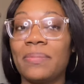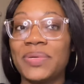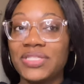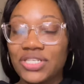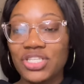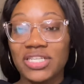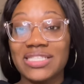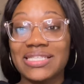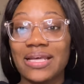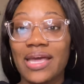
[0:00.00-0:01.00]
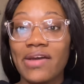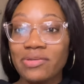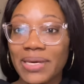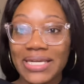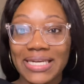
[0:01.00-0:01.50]
positions,
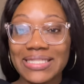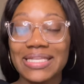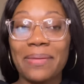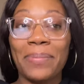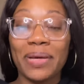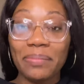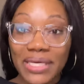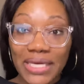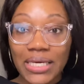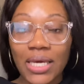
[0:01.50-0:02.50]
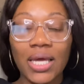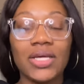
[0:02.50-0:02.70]
everybody gets it but me,